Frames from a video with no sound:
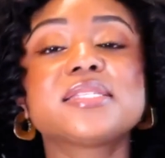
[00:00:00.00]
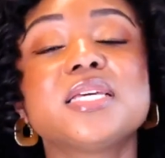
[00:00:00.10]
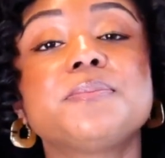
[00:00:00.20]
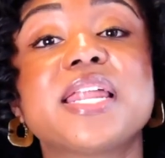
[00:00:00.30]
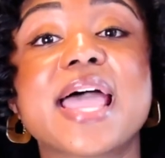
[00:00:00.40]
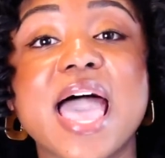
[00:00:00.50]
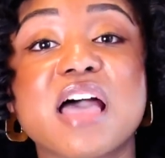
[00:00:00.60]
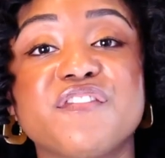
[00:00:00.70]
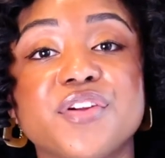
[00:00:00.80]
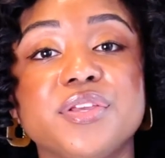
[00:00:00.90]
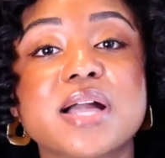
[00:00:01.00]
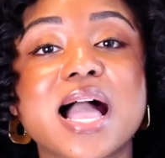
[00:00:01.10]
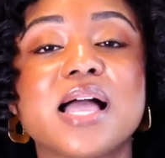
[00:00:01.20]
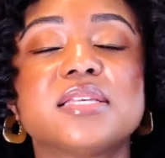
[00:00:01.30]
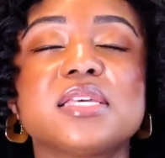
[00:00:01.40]
tip that I have for you
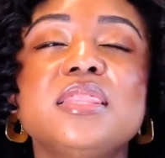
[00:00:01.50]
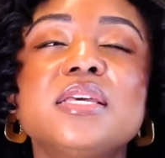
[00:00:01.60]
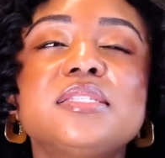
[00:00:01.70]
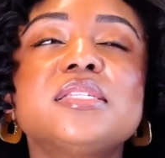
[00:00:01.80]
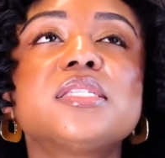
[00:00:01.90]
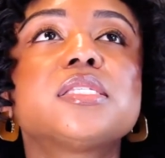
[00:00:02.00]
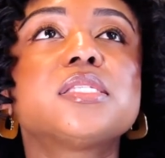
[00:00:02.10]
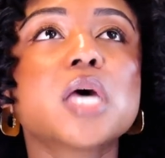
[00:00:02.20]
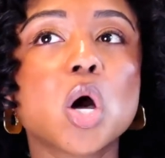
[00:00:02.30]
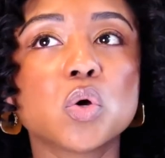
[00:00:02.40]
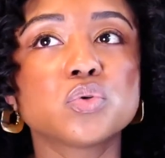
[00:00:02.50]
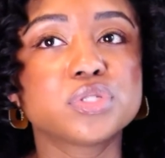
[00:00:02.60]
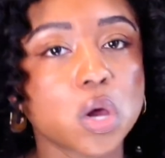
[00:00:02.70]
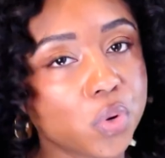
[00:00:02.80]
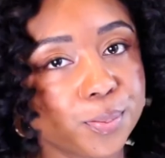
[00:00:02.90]
guys, and this is so,
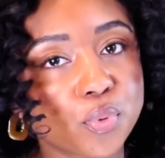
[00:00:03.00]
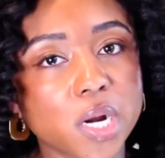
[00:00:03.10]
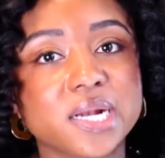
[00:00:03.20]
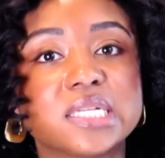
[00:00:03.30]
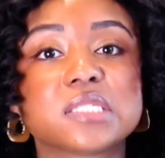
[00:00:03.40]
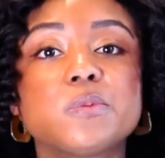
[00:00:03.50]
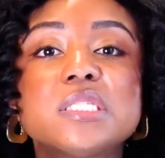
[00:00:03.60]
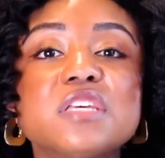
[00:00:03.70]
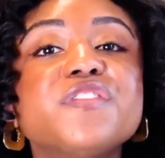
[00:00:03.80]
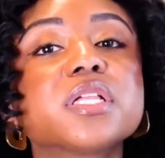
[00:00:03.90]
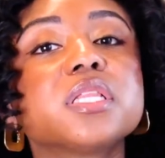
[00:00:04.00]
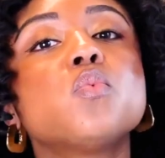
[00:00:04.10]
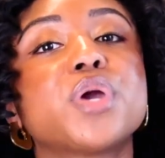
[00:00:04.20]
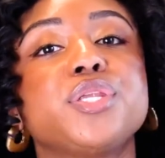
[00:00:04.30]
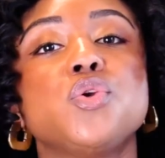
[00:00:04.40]
so important, specifically
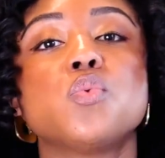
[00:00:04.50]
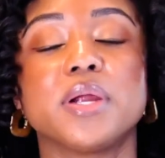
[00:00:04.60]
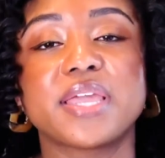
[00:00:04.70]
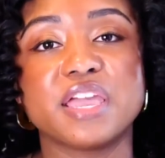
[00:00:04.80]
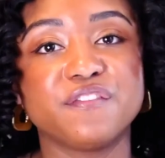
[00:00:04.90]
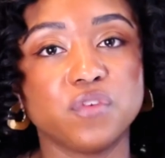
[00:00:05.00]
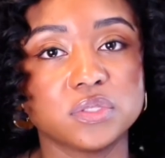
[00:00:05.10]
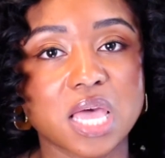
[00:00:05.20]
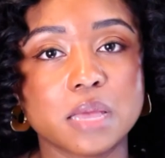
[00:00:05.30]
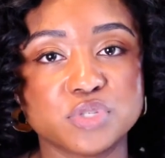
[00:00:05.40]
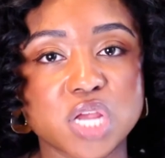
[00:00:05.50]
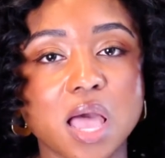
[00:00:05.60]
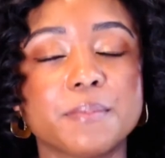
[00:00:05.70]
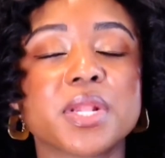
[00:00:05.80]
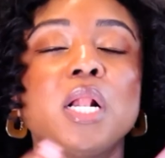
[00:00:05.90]
when you work a full-time
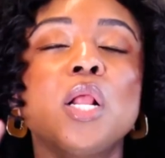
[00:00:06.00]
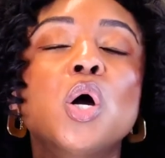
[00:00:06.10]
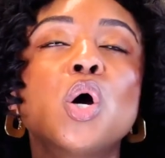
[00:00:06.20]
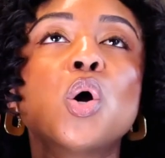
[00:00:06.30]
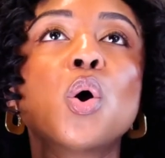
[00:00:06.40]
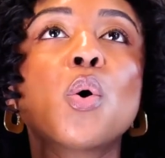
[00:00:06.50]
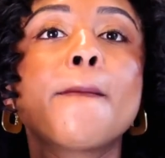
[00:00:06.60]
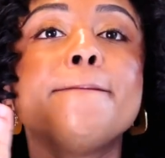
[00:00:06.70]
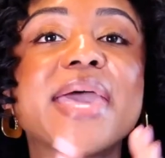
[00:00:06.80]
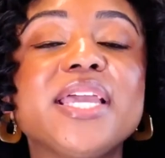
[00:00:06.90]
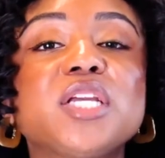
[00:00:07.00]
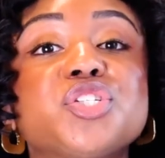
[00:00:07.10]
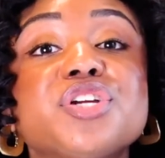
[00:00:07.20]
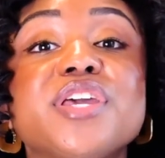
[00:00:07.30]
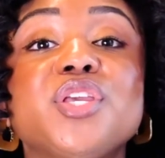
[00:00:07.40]
job. Make
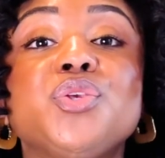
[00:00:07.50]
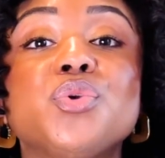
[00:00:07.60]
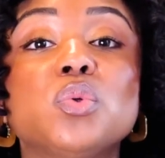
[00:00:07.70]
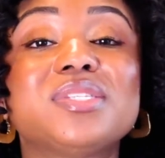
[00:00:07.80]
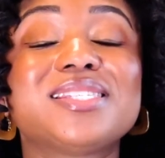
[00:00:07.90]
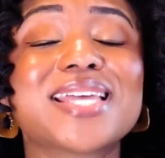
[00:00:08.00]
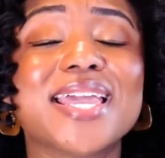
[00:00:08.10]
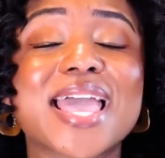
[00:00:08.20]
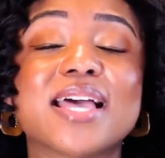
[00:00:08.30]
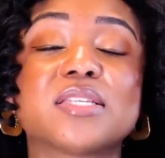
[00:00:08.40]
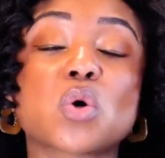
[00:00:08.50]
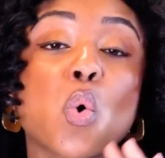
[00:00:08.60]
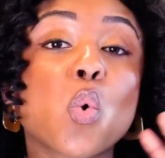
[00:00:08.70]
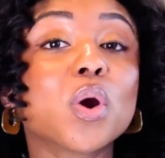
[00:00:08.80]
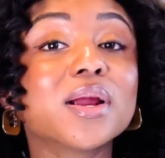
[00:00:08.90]
sure that you stay as
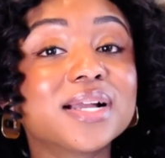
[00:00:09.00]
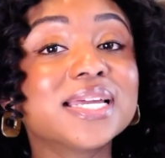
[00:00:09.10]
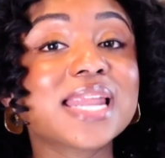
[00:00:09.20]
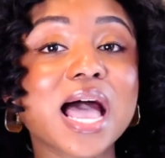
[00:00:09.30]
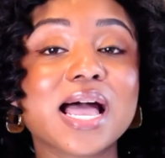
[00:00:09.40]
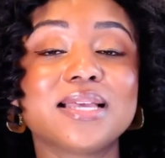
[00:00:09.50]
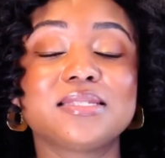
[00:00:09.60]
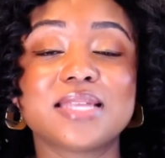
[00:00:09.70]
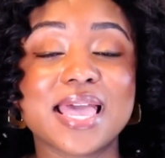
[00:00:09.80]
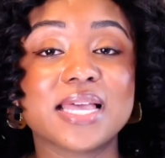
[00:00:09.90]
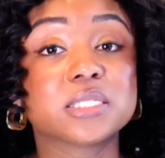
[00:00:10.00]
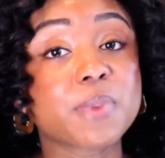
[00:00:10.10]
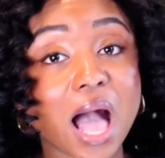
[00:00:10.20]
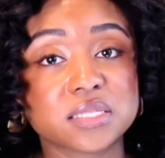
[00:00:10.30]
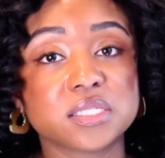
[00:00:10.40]
organized as
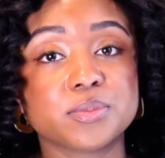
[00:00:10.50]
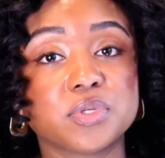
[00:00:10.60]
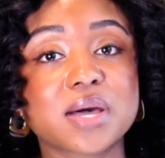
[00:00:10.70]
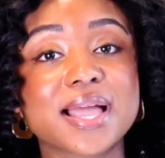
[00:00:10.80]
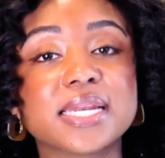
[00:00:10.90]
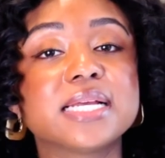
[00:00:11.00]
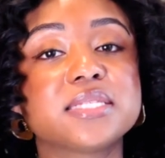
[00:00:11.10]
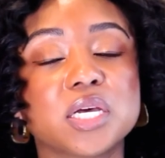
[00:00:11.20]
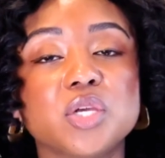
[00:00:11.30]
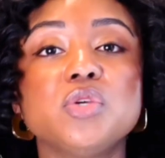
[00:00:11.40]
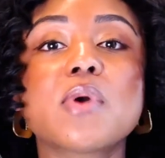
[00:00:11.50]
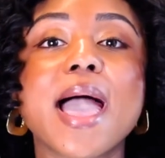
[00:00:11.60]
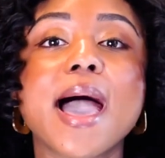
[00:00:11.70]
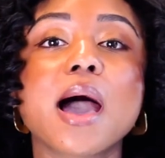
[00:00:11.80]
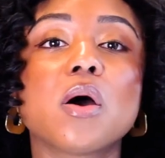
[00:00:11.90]
possible. I cannot tell you
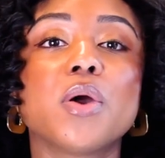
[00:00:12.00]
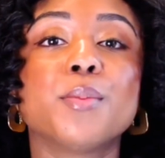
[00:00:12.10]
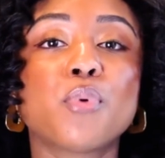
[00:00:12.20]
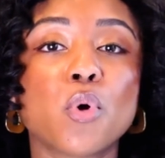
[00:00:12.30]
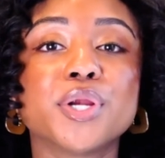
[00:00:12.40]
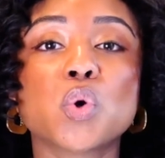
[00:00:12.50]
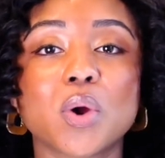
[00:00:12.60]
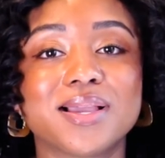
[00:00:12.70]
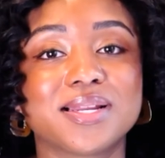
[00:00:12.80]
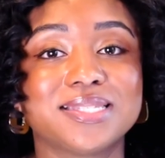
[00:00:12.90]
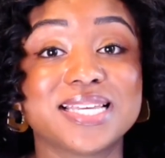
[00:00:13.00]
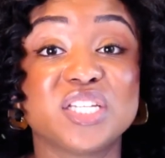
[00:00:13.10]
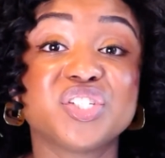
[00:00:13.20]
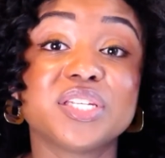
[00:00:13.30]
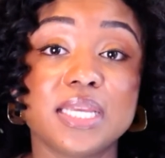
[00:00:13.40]
how important
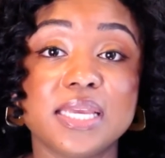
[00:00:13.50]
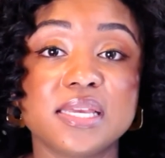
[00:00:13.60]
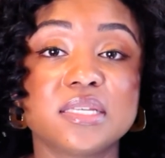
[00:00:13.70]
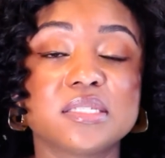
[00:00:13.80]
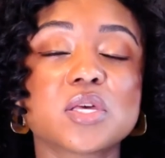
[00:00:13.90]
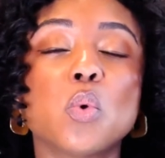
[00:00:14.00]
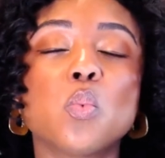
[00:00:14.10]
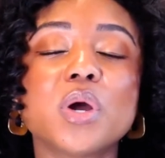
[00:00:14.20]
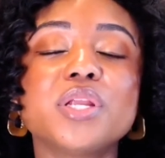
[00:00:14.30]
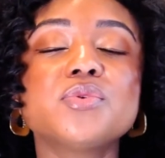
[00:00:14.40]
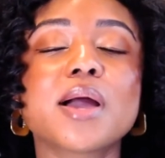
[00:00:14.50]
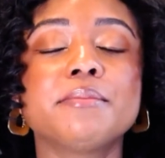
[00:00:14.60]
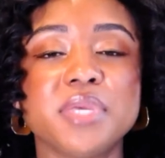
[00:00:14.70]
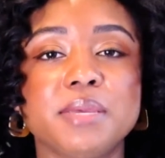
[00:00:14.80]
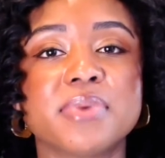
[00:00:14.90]
organization is. So what do I
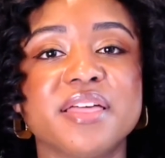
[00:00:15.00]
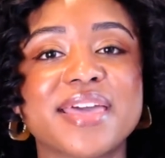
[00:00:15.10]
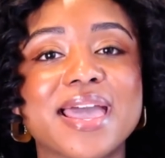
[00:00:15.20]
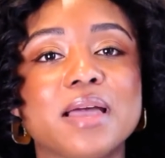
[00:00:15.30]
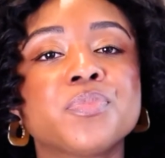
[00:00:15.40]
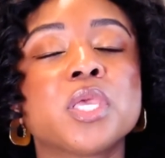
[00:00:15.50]
mean by that?